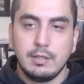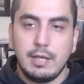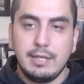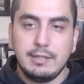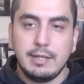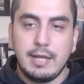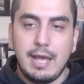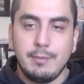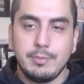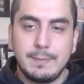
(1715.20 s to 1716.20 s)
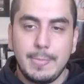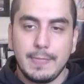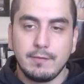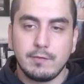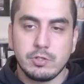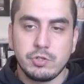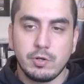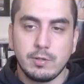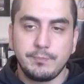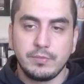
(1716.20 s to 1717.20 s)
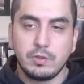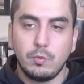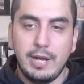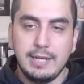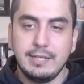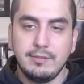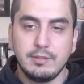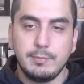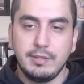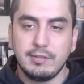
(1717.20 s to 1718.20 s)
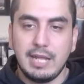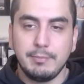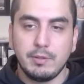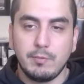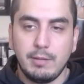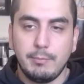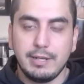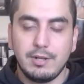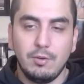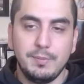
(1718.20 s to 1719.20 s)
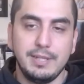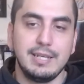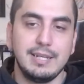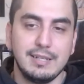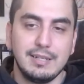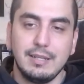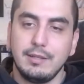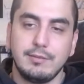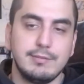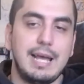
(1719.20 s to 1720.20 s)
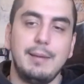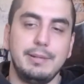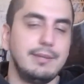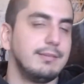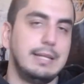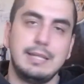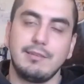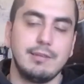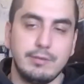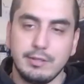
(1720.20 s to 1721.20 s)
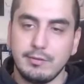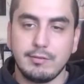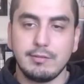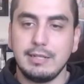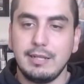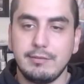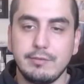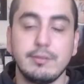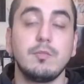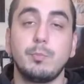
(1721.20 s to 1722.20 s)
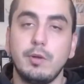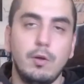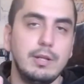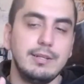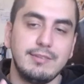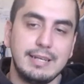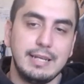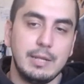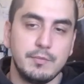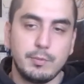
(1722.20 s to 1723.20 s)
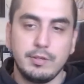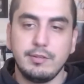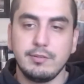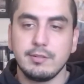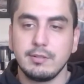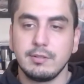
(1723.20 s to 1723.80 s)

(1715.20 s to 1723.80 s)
happen for sure. Dwight needs to be slapped around by Kobe again. Stop it. It's not that serious. It's only the second game of preseason.